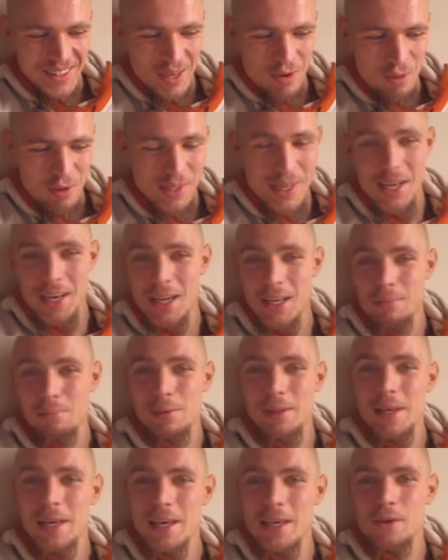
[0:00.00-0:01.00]
We started
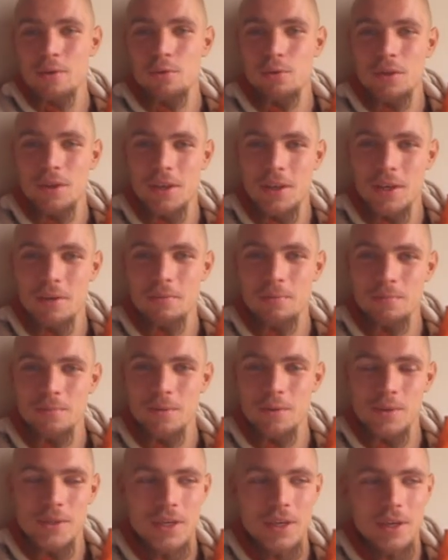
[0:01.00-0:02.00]
playing with him.
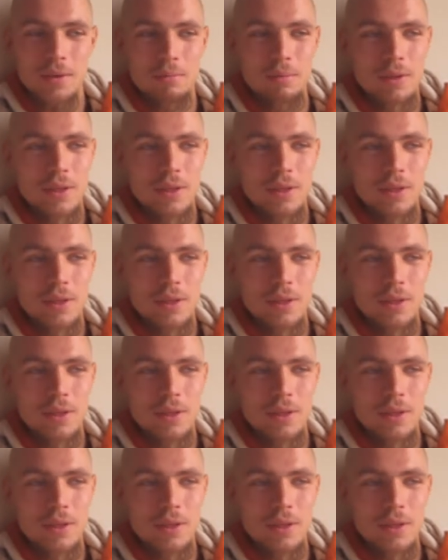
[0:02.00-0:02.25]
I started